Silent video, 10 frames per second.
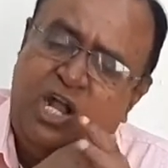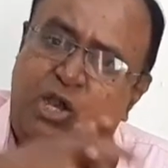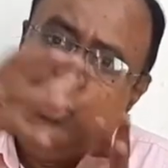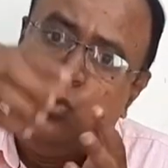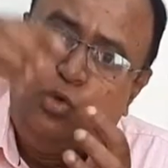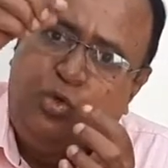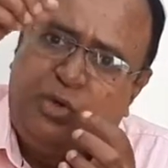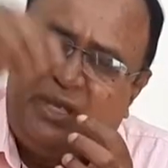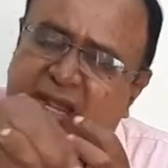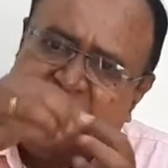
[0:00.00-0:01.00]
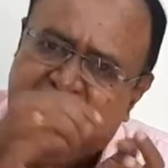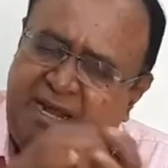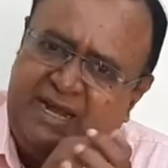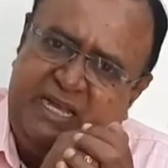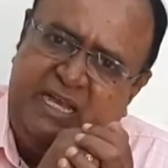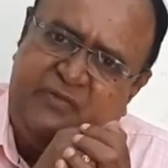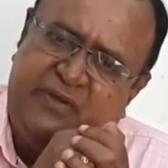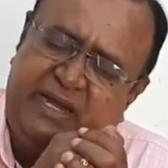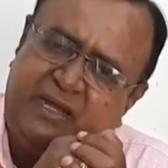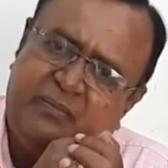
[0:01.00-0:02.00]
due to technical
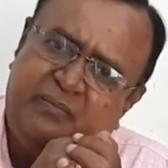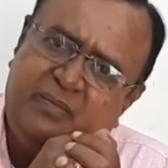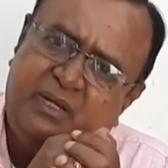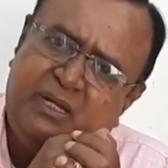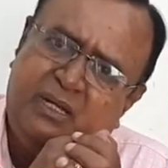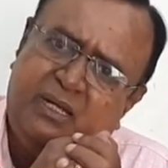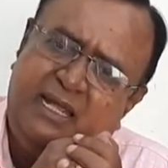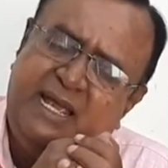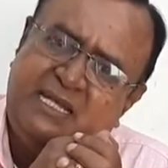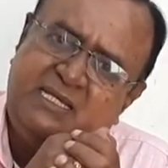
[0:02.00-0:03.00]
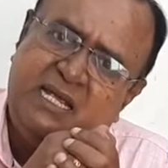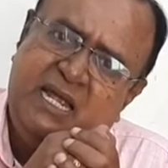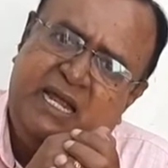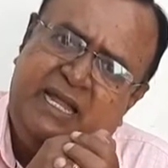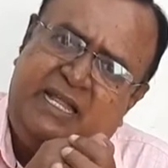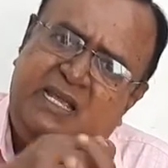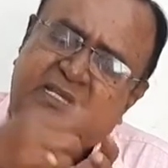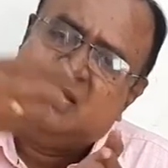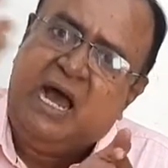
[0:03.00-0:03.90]
defect. Yes, it is